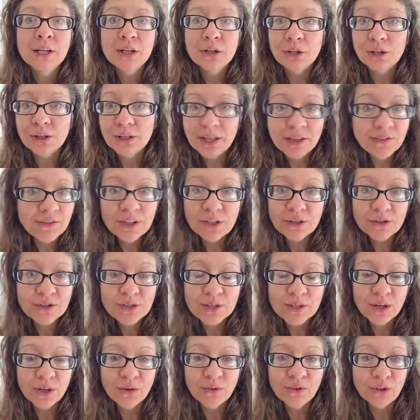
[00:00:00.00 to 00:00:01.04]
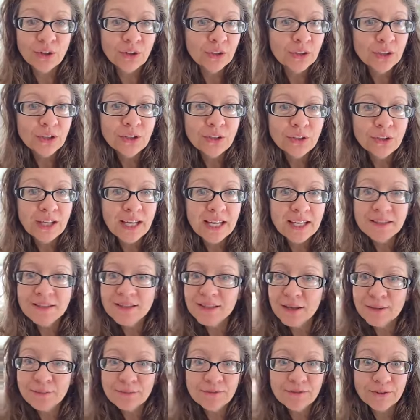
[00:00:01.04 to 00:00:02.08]
You're giving yourself a little heads
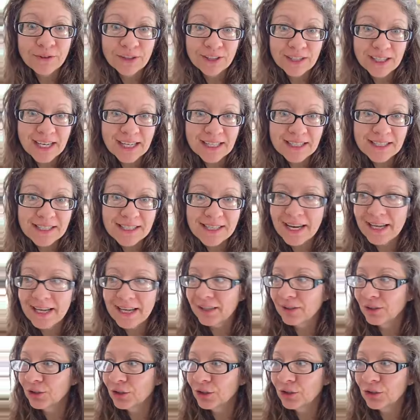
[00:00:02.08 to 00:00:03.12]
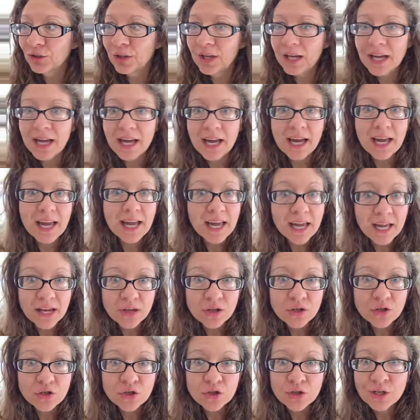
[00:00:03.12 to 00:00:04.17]
up for the next day, a little
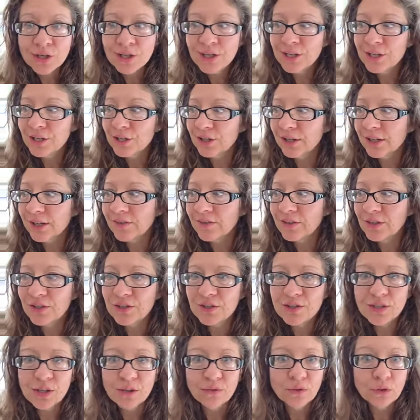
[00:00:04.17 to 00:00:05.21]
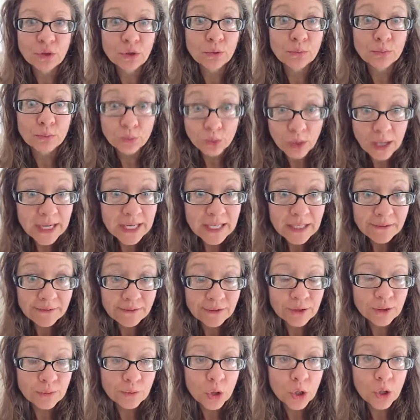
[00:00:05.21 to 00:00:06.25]
edge. You're giving yourself a little break
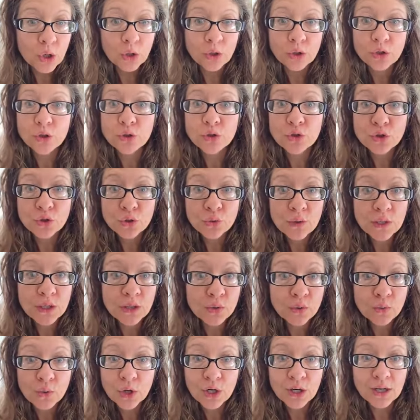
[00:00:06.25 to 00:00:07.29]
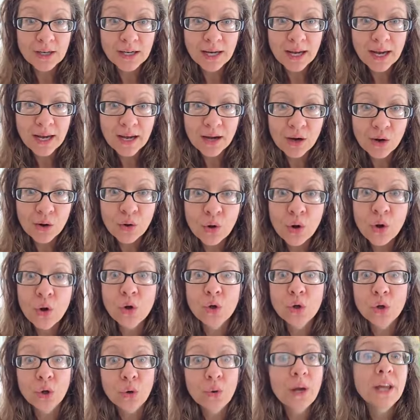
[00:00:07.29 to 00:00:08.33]
for tomorrow. You're doing the work now.
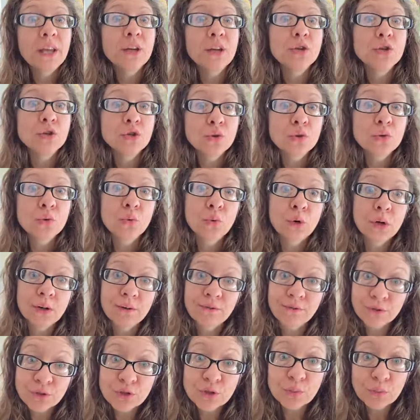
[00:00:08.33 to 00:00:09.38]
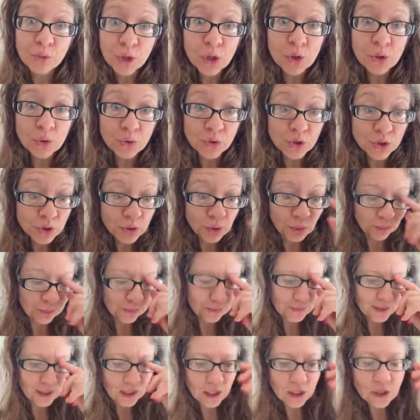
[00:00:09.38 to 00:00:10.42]
Go ahead and do the work for tomorrow too.
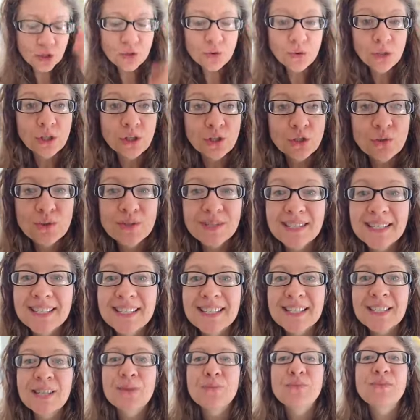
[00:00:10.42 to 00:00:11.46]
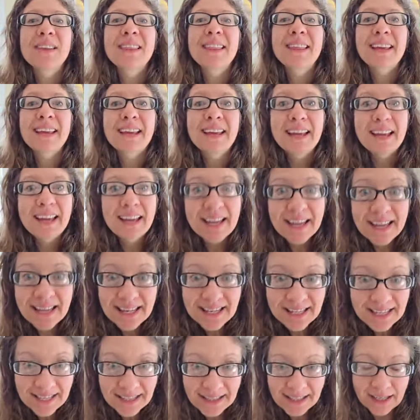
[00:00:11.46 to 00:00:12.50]
And you can use this with
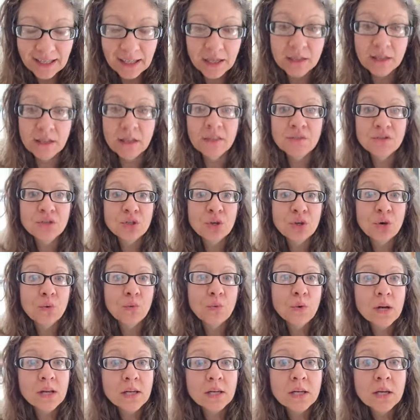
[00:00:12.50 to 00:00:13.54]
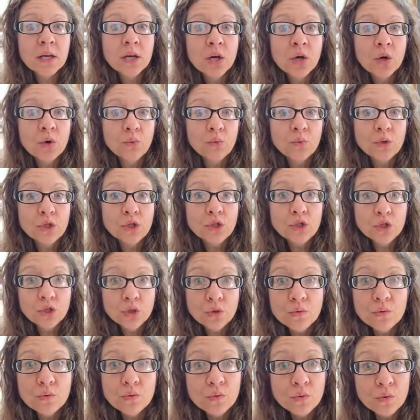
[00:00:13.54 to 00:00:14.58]
anything. I'd love to know, what would
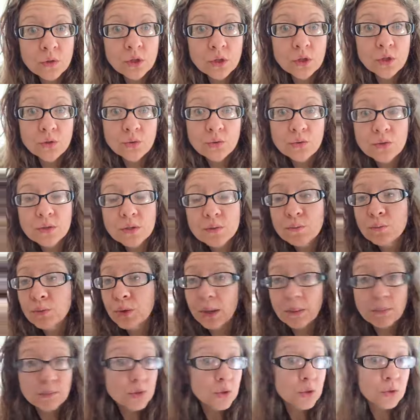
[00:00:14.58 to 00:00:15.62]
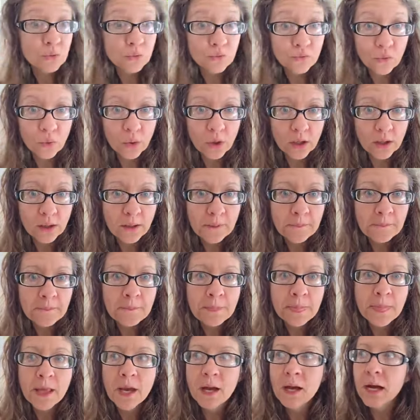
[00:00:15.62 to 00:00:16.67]
you use Prep 2 for?
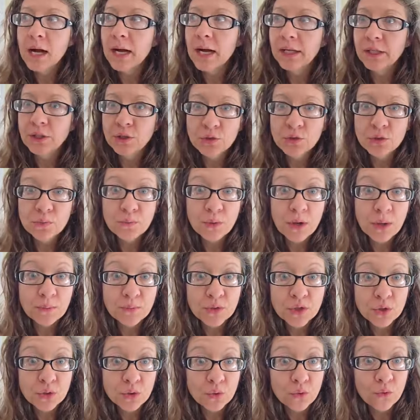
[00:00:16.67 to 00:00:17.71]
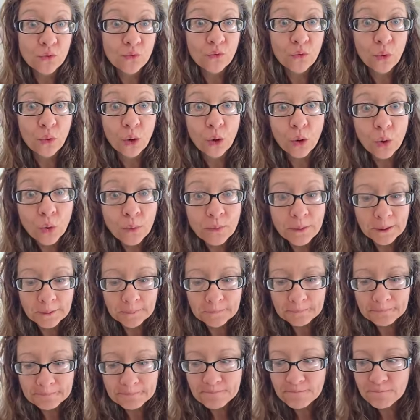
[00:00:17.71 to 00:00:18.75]
I use Prep 2 for oatmeal.